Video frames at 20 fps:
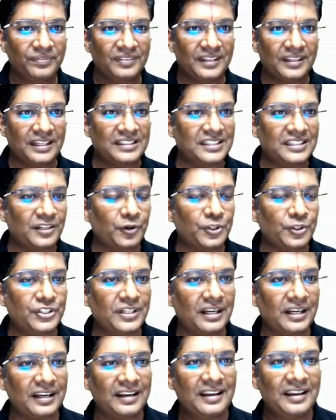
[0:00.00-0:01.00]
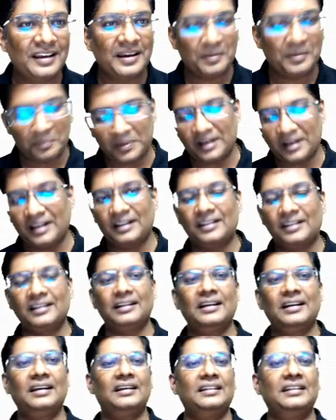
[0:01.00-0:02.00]
That is the question. But
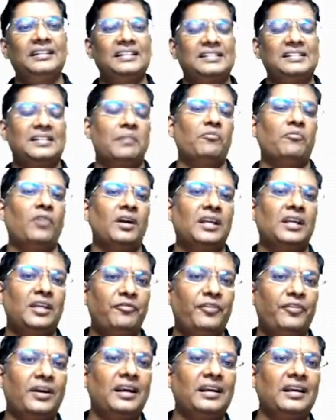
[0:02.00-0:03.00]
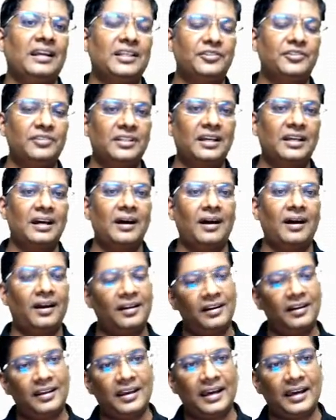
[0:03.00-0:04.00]
it is somewhat difficult, Ashwita.
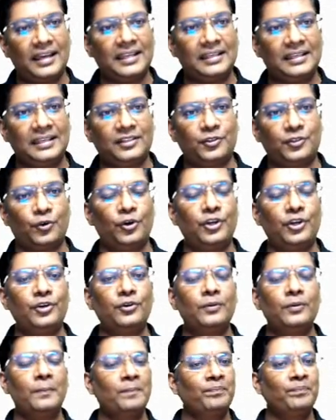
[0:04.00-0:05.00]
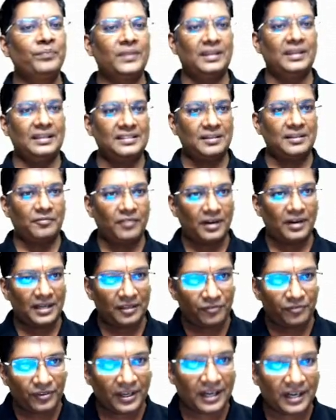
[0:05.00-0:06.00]
Already I told you it is somewhat
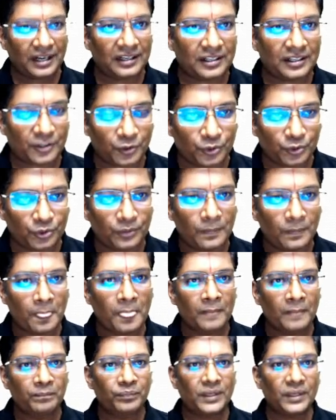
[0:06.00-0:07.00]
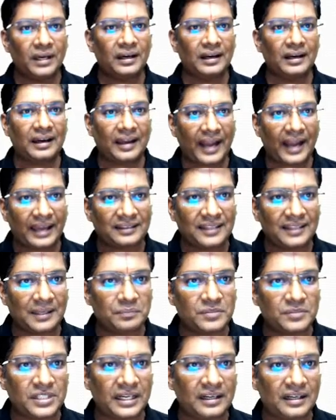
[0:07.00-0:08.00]
difficult to crack the
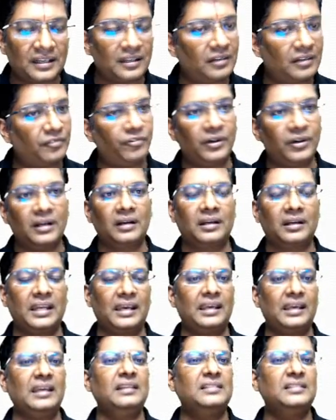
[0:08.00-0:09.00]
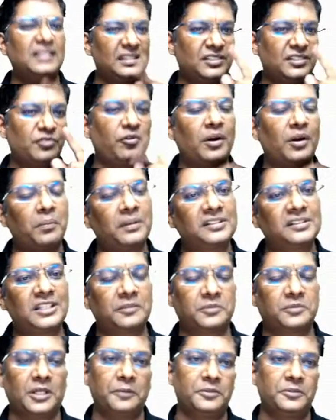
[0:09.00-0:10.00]
EAMCET for taking just 1 month
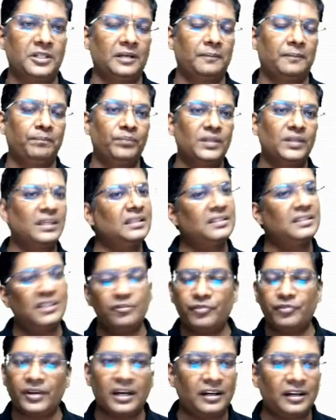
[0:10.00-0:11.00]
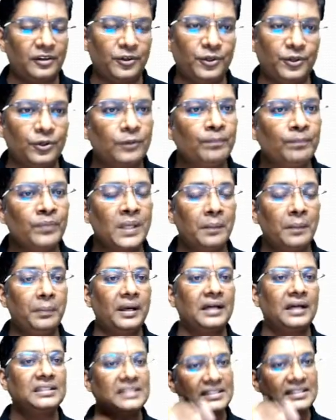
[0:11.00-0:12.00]
subscription. It is difficult to you
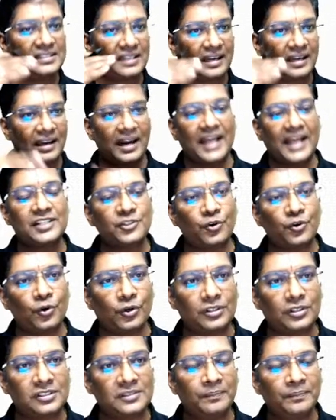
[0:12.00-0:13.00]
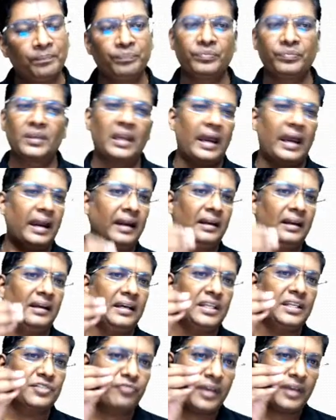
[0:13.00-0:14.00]
because it is a crash course and
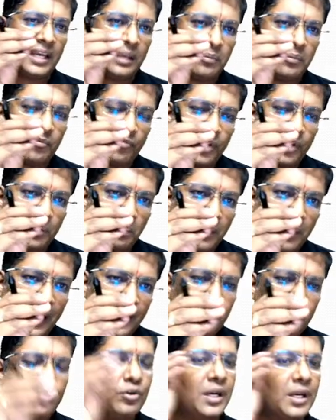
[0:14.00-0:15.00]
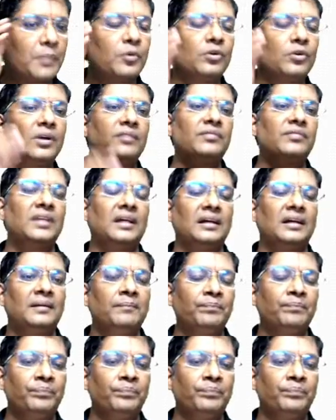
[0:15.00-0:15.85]
it is very minute amount of the